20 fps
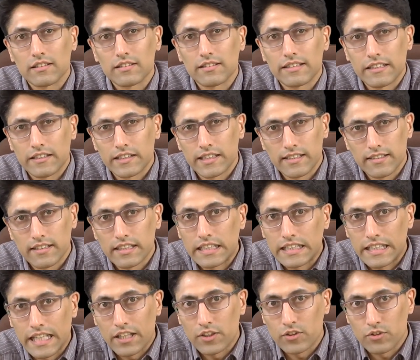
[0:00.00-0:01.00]

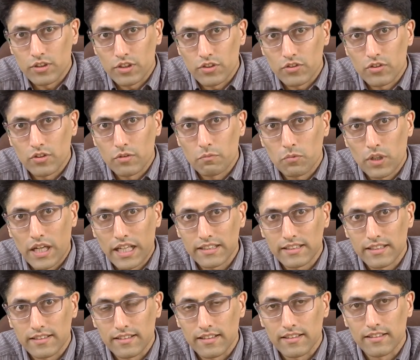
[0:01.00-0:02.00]
seriously dangerous
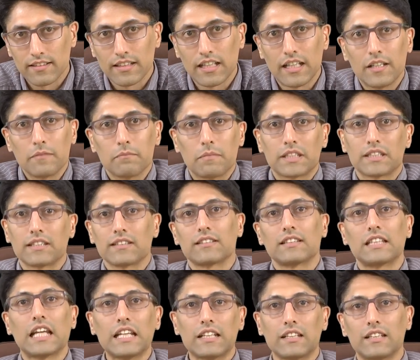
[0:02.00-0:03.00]
practices. But the
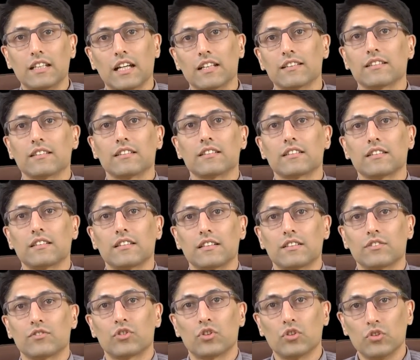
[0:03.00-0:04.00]
state doesn't
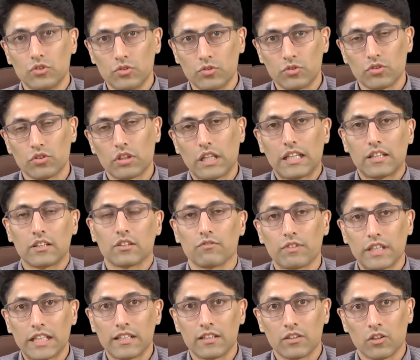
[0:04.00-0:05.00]
choose to
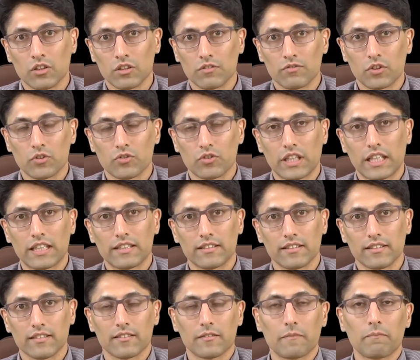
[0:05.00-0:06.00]
intervene in all of those
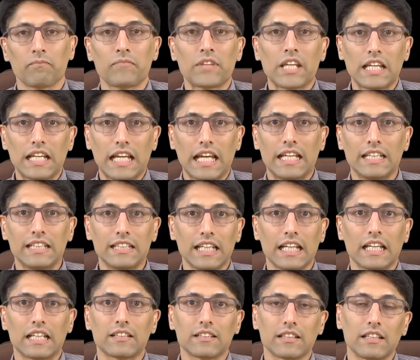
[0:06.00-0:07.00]
cases. And
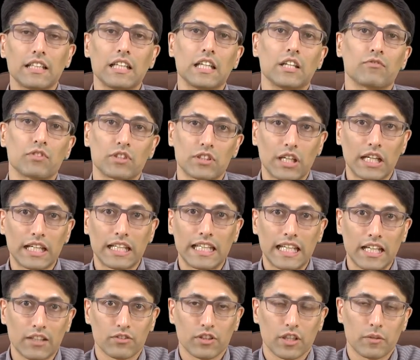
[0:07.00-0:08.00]
yet, if a
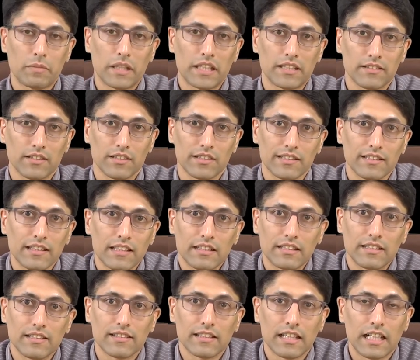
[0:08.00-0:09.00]
psychiatric patient
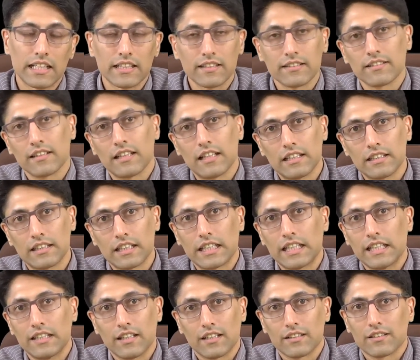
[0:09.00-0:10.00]
decides
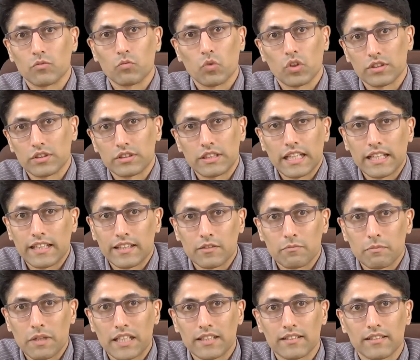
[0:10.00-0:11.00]
that he doesn't want to take
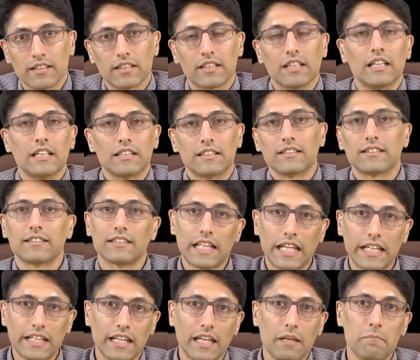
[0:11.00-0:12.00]
his medicine, the
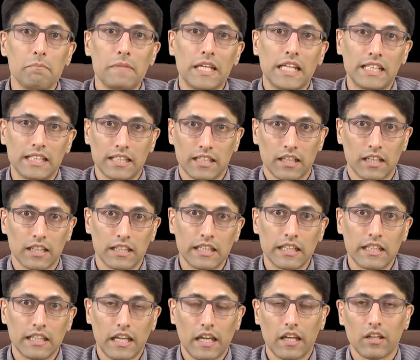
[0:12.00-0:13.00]
state
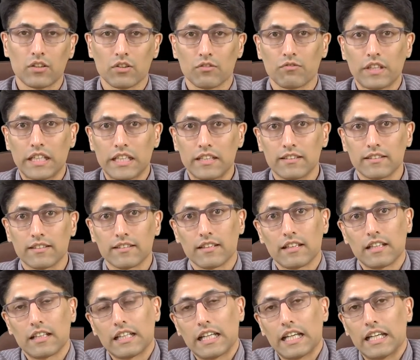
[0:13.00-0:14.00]
immediately intervenes
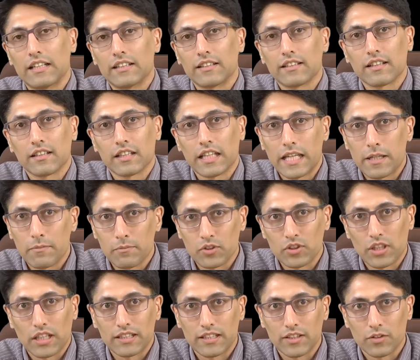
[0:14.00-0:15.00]
and
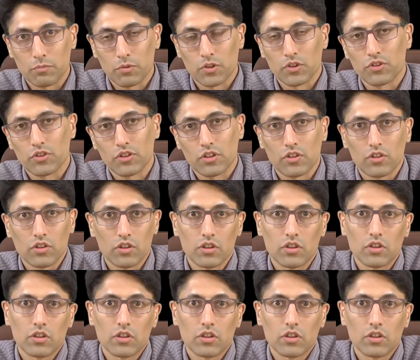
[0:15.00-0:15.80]
claims that this person